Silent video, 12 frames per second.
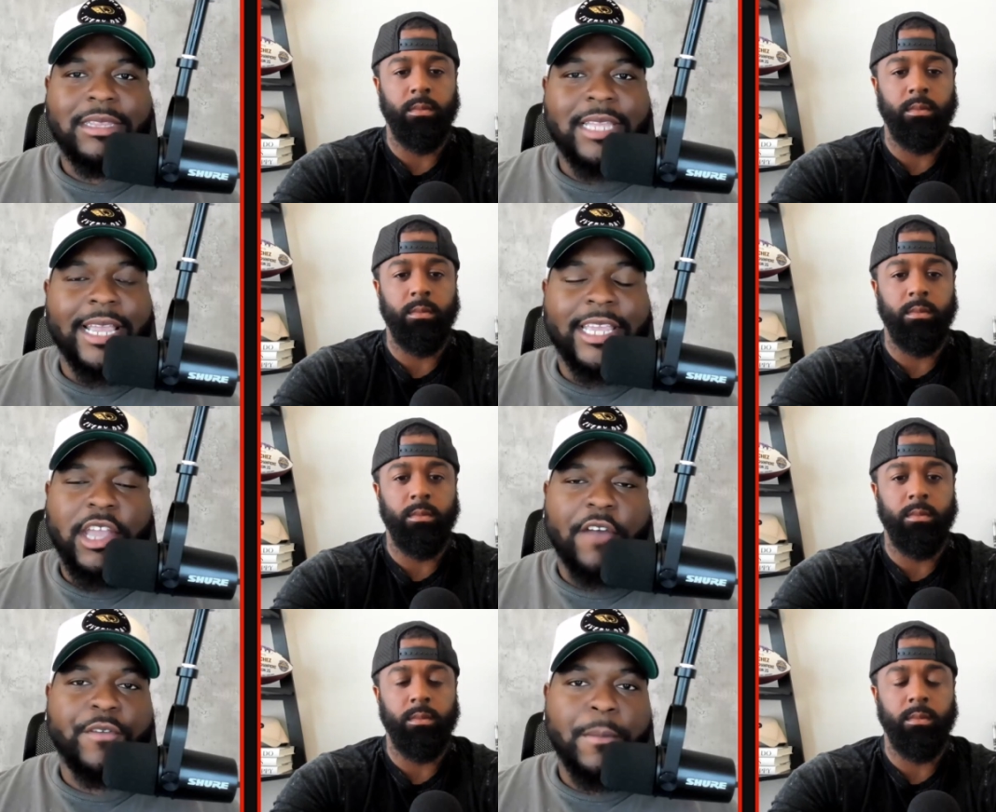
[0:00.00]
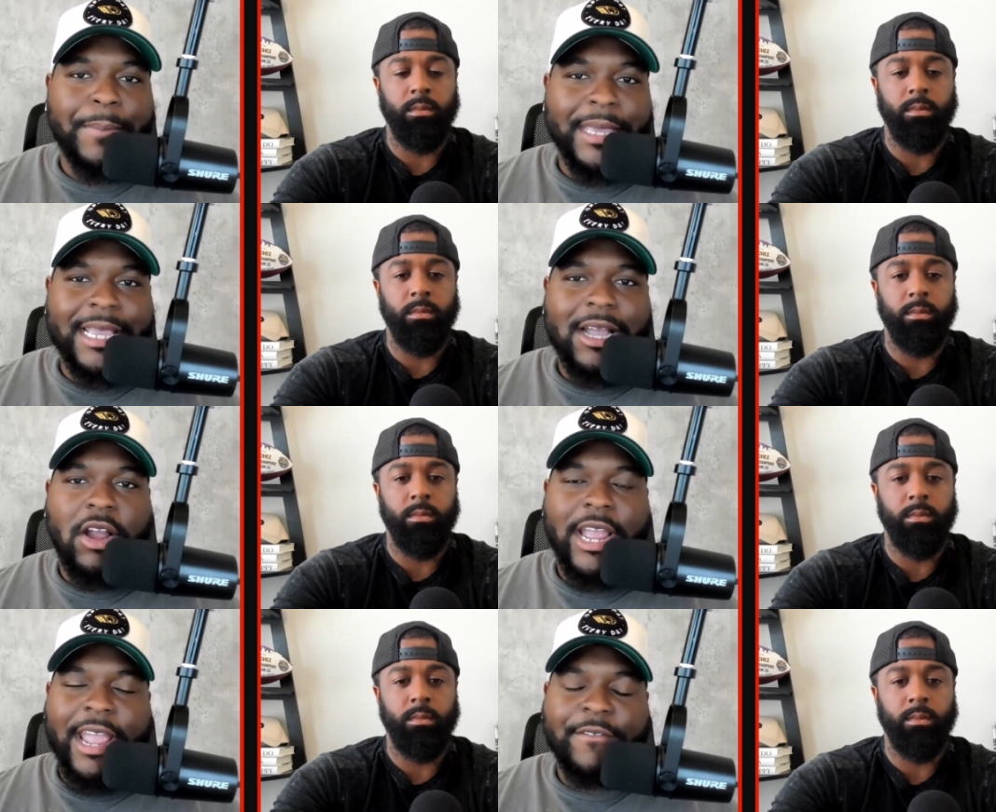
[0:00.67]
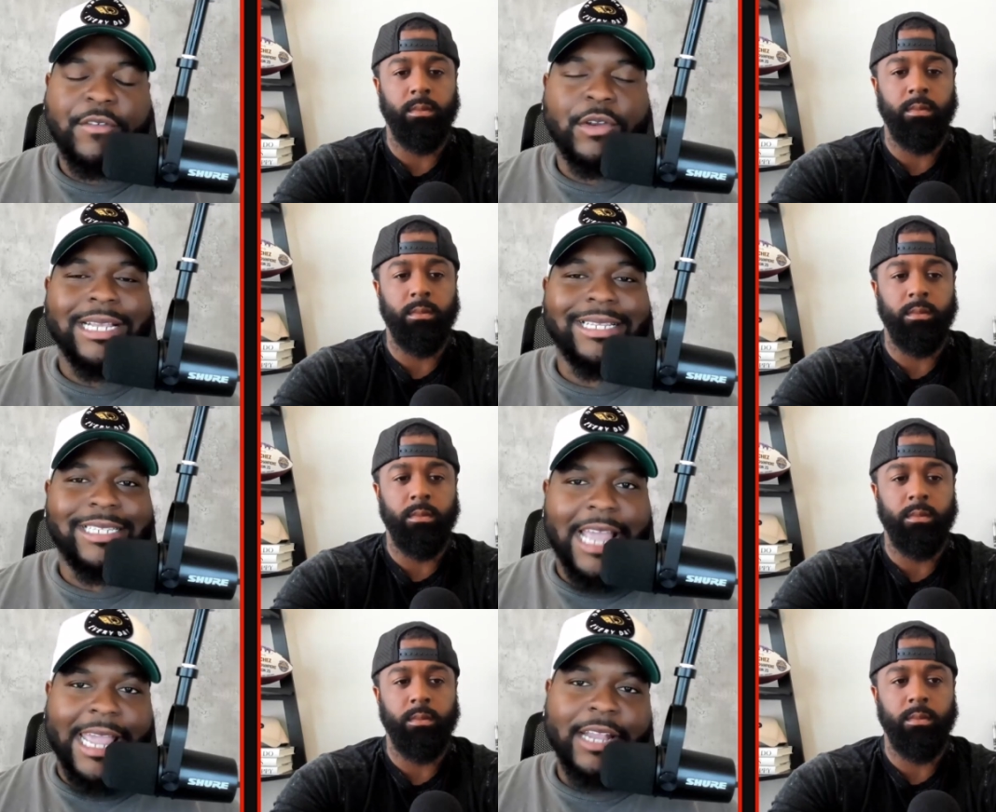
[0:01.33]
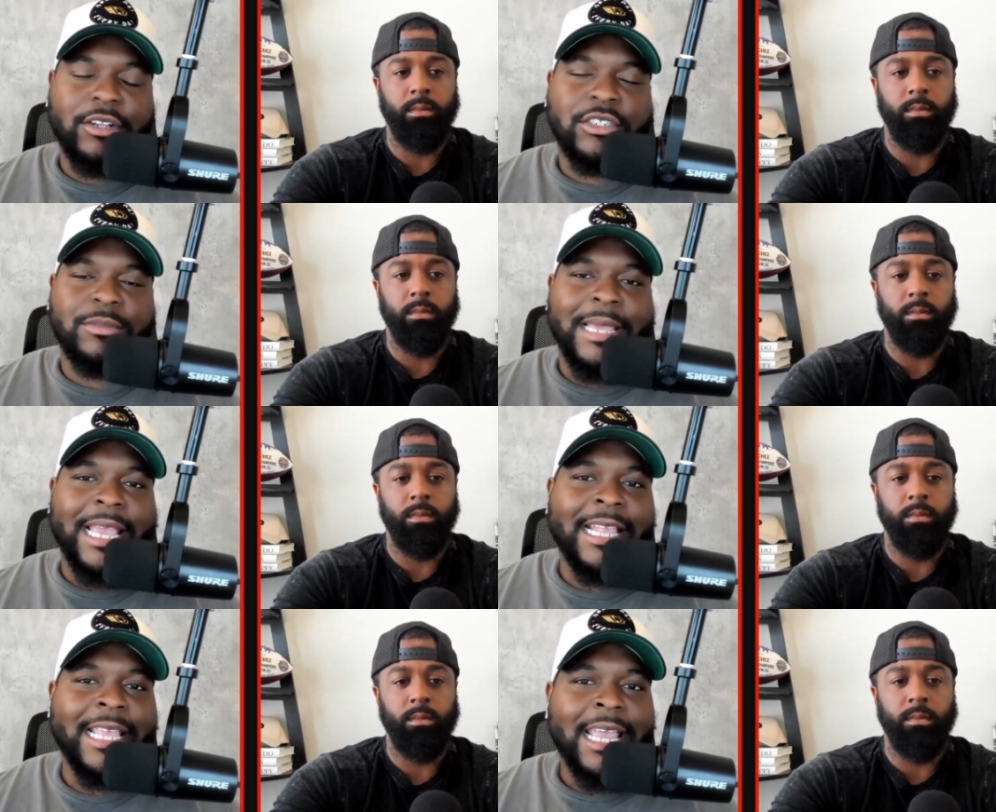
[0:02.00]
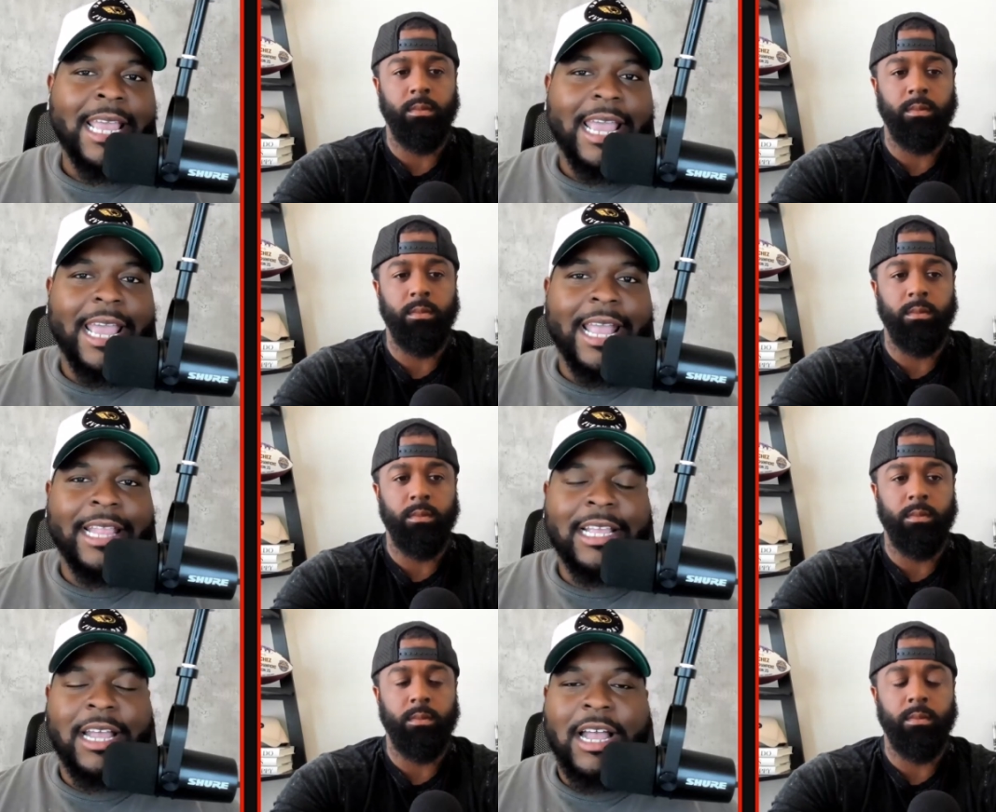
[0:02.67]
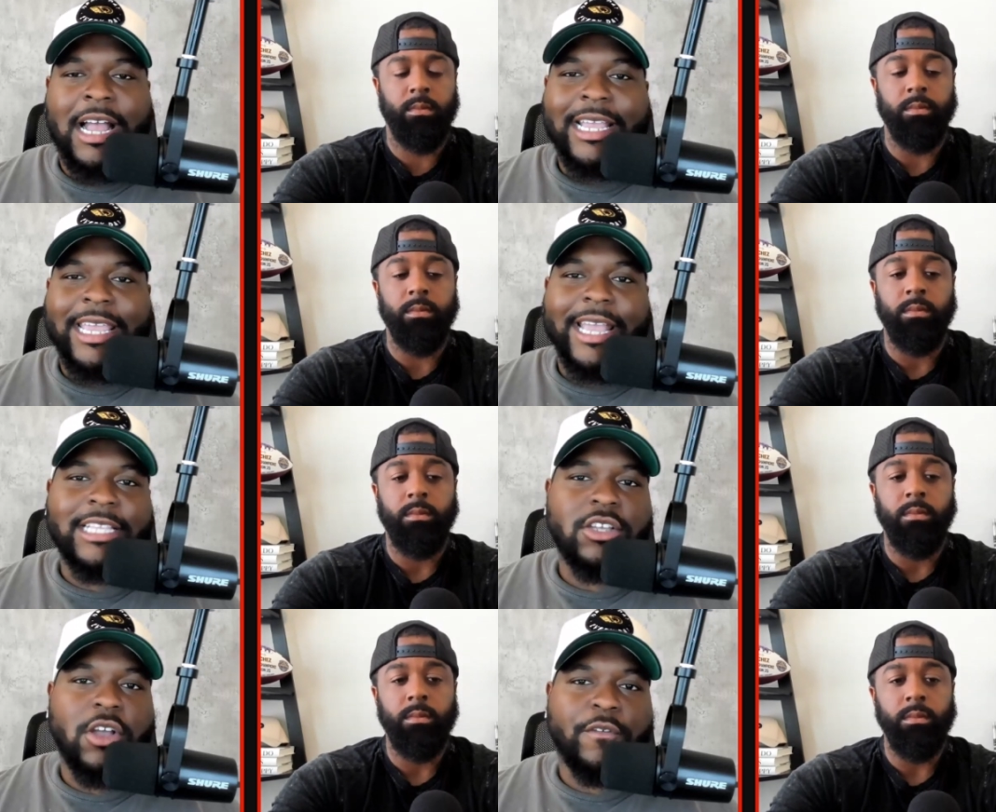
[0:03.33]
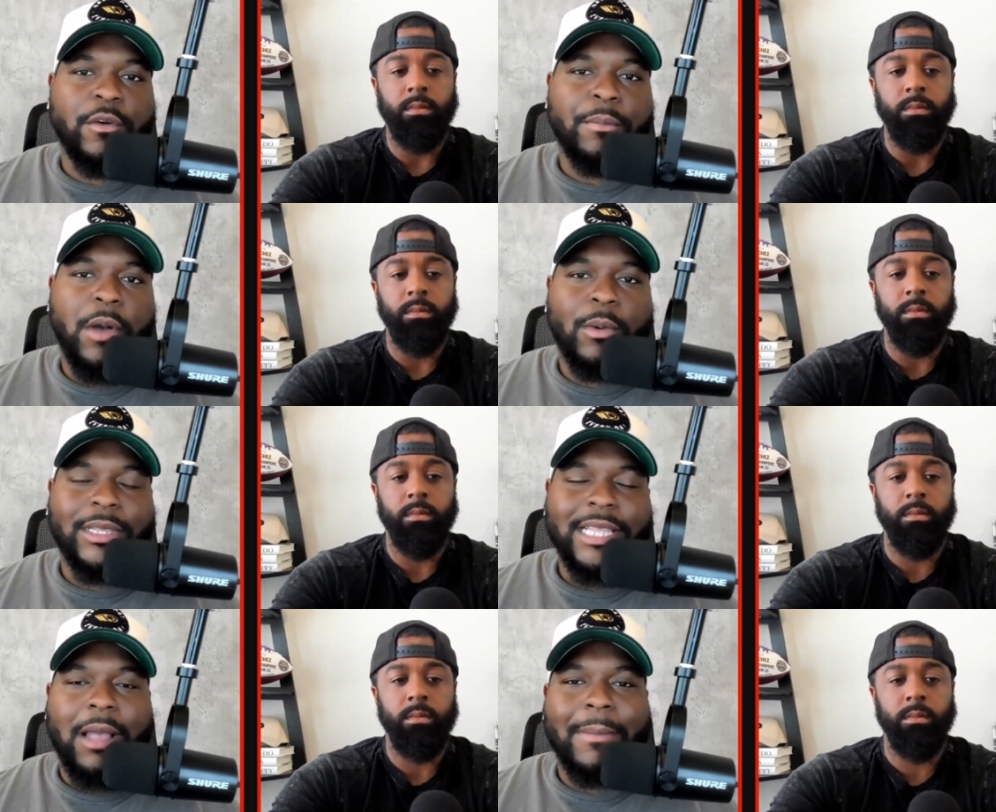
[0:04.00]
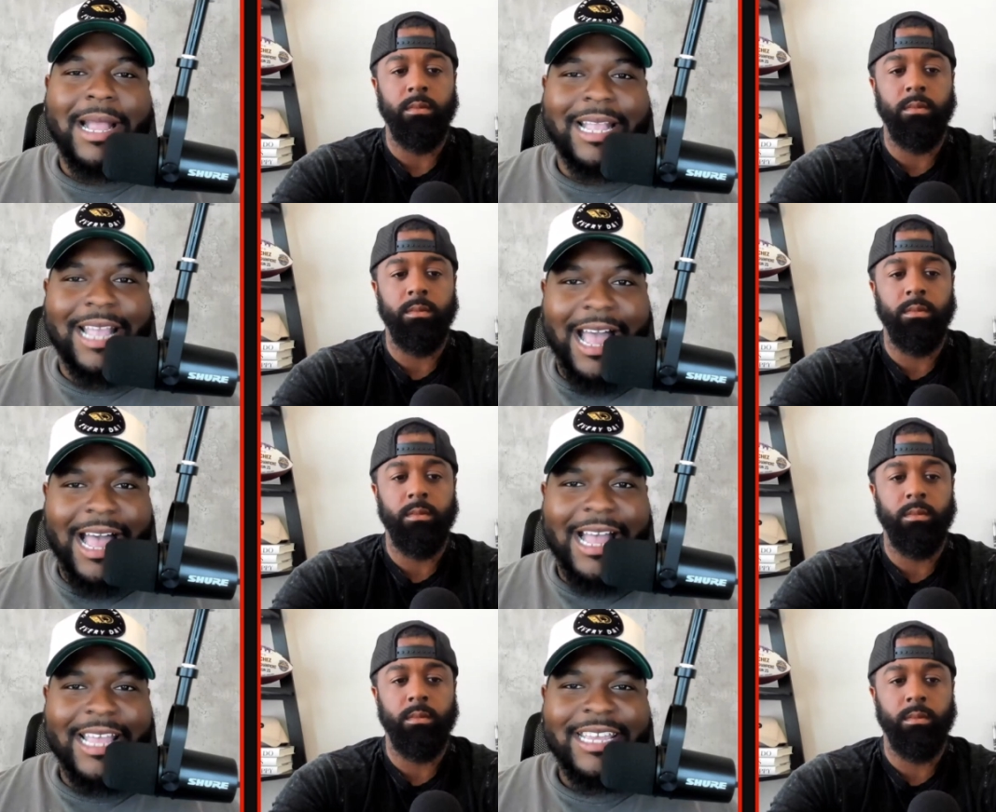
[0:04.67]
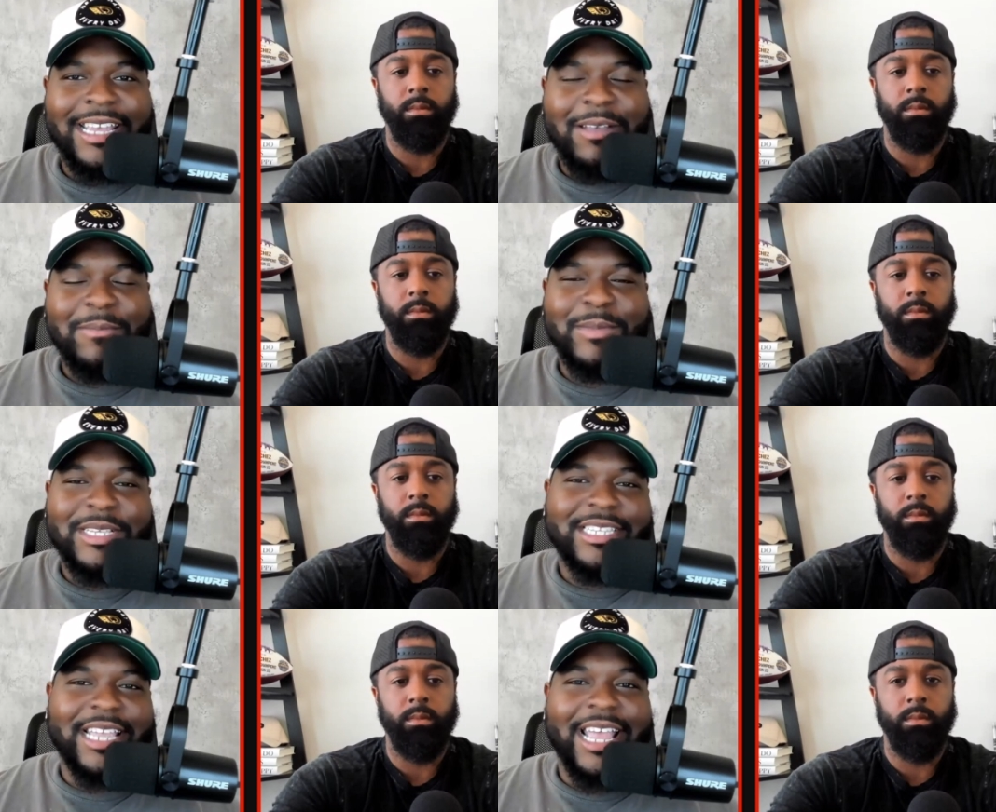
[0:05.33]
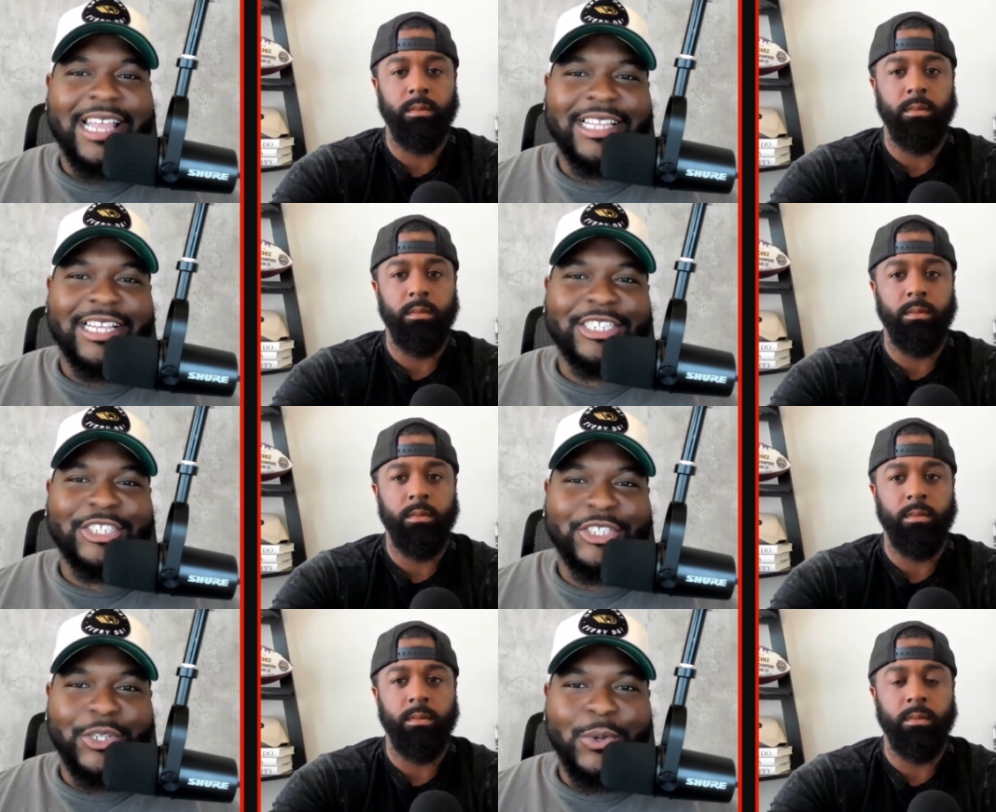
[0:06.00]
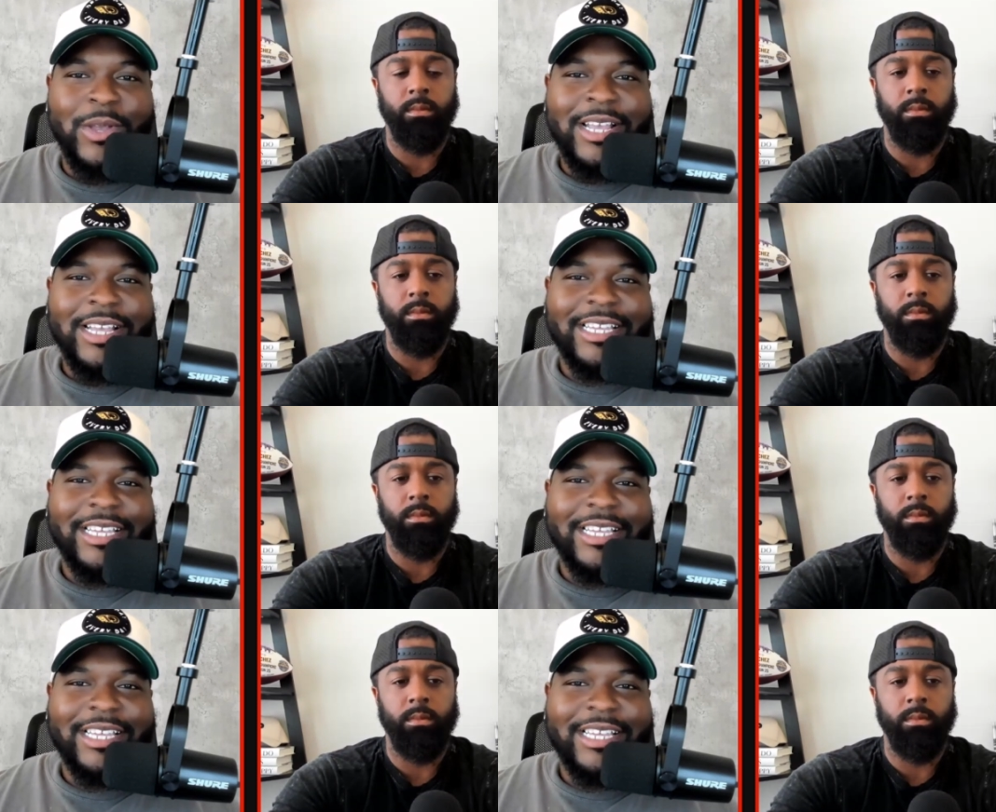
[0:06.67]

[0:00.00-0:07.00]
Speaker 1: but thank y'all for being our everydayers, man. And uh, I can't talk football without my guy, Mr. LSU,